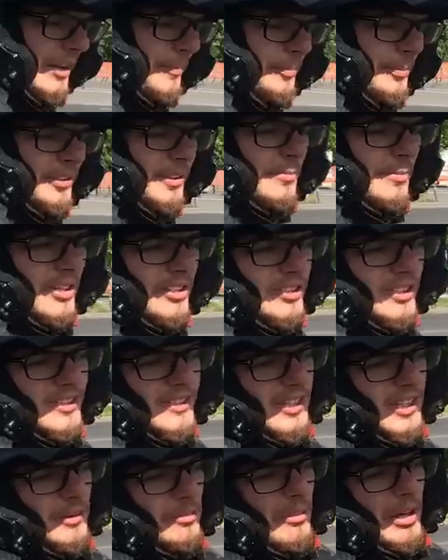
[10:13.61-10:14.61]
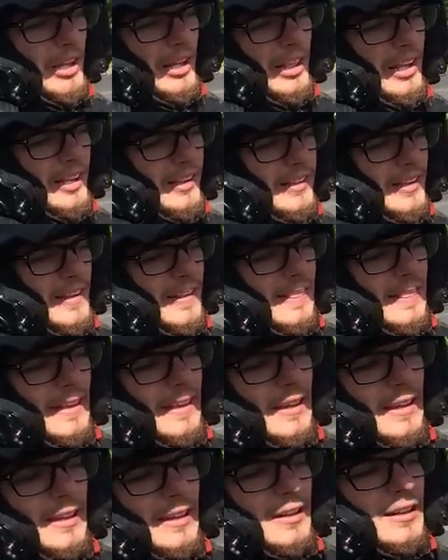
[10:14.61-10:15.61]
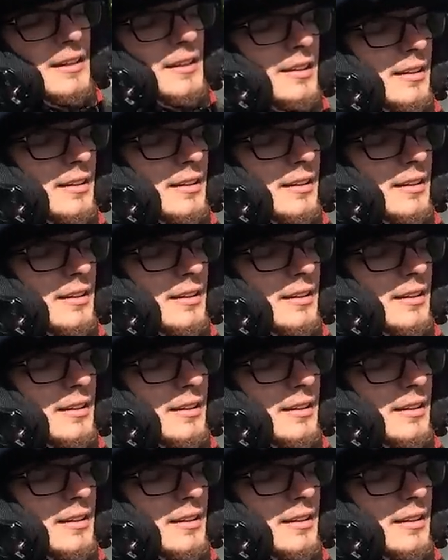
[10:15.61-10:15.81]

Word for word: they are pretty much the same. I like that the